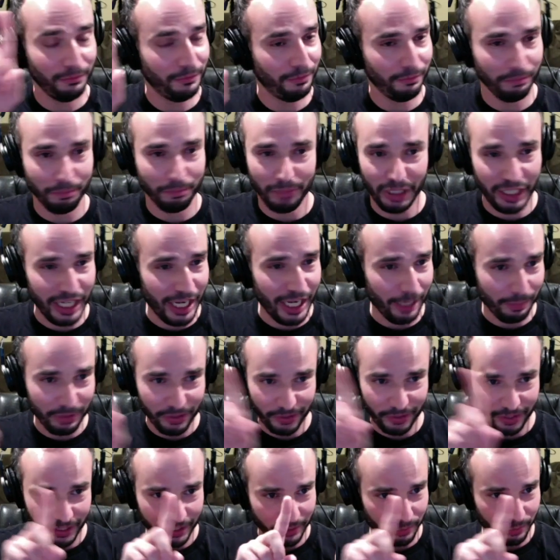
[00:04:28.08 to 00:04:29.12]
by
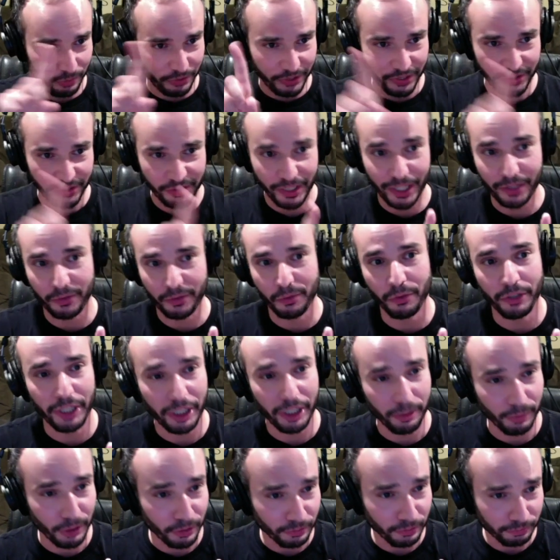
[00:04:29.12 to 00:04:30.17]
happenstance was his next door
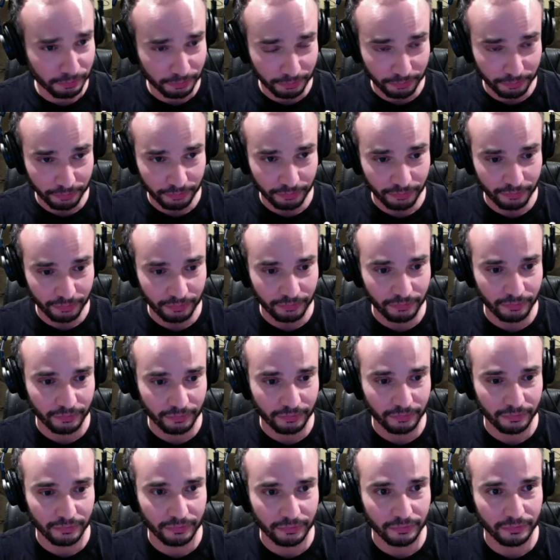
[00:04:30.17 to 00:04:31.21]
neighbor.
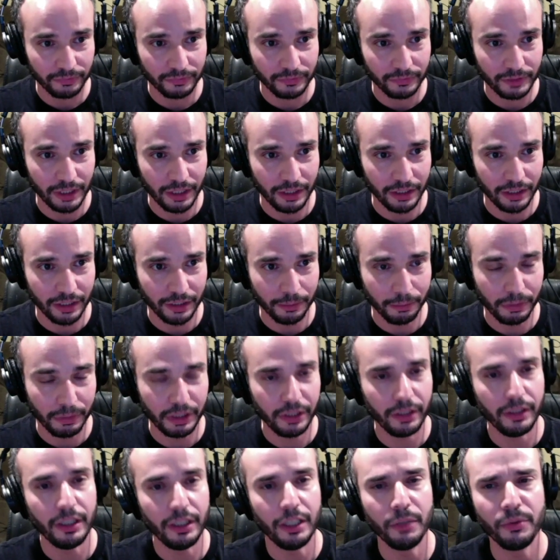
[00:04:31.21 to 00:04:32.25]

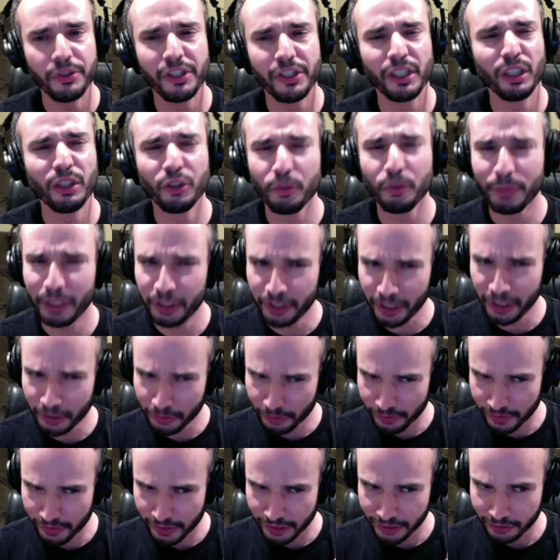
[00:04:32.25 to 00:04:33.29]
But he was a little bit
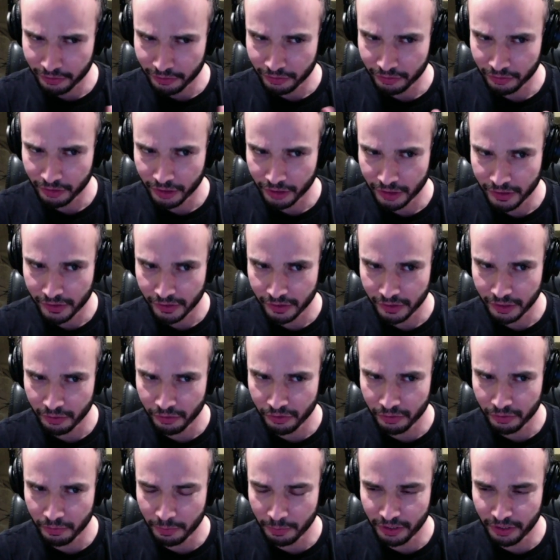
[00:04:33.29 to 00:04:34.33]
younger than us. He
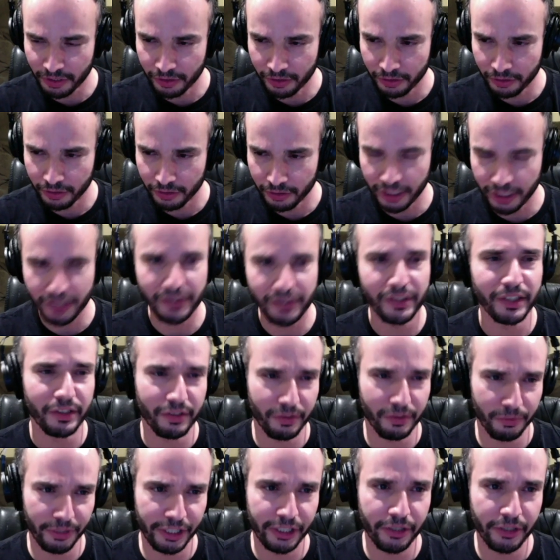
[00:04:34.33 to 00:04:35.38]
was he's like
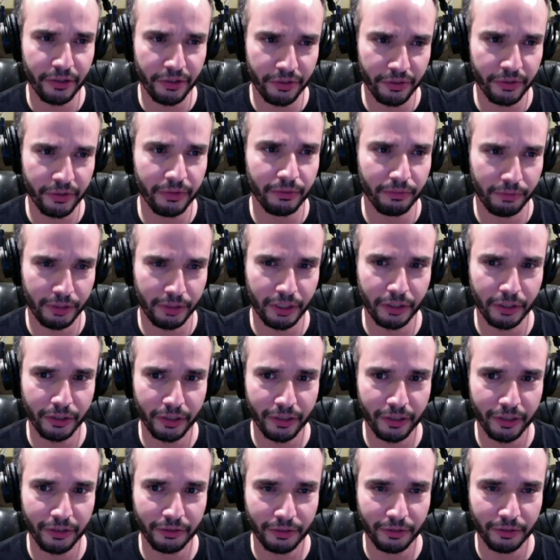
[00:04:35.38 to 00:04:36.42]
3 years
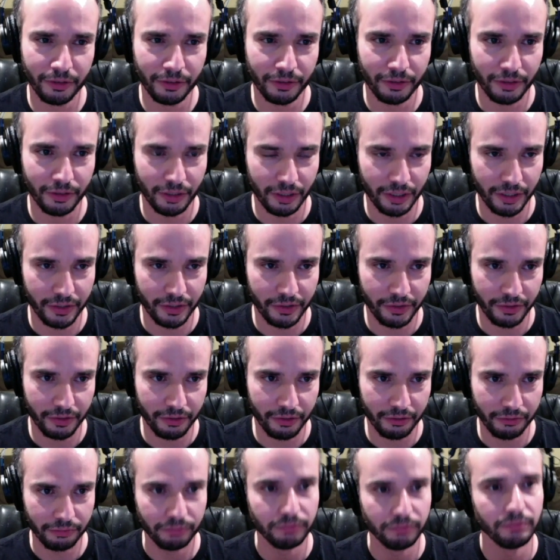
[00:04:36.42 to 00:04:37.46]
younger.
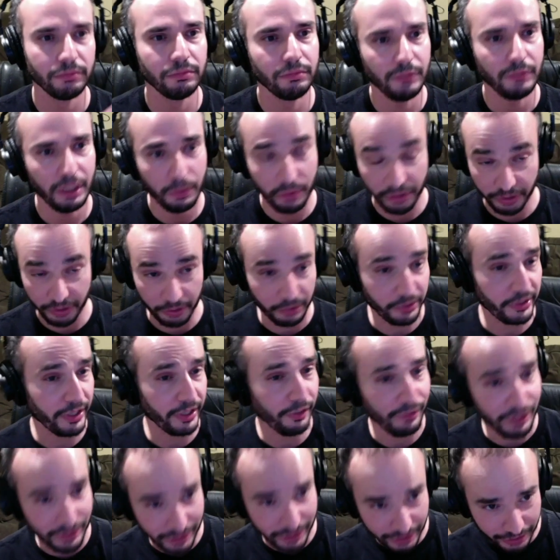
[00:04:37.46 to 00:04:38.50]
So he was still
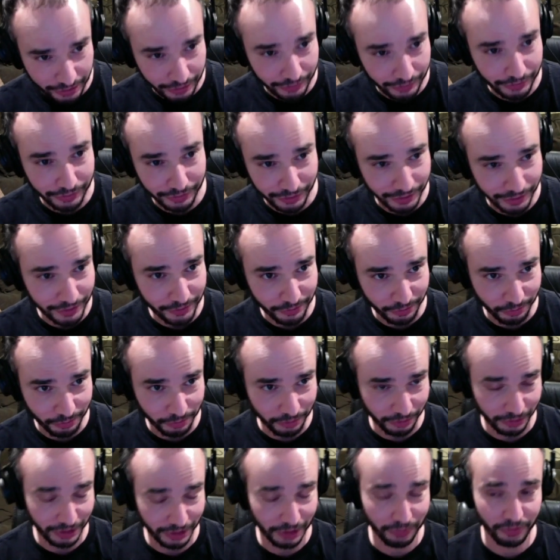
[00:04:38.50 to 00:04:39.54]
17 in high
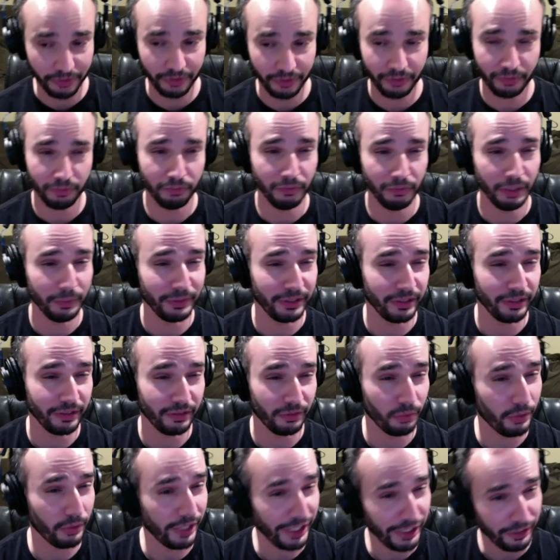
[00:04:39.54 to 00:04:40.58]
school, and I was maybe
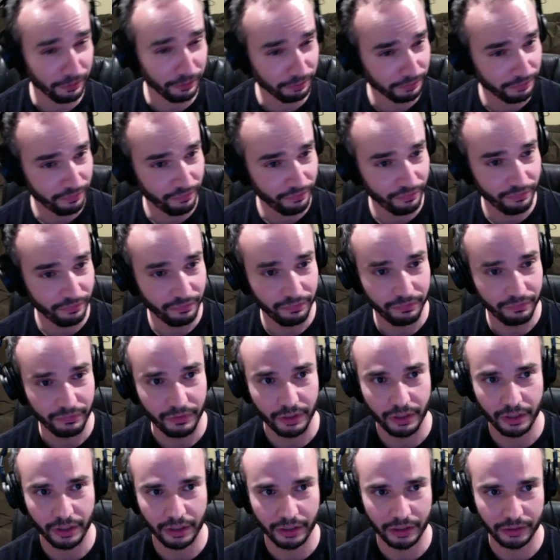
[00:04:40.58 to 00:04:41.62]
20,
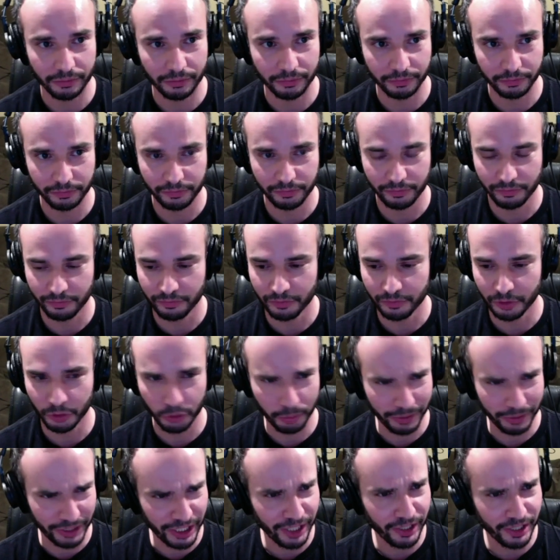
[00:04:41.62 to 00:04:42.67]
a little
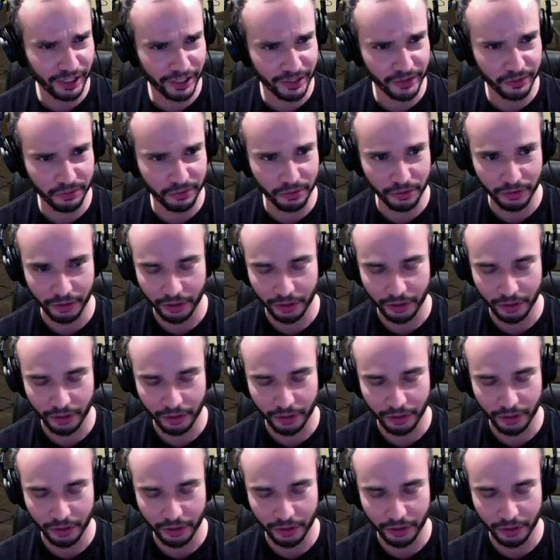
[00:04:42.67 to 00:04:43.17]
bit out of high school.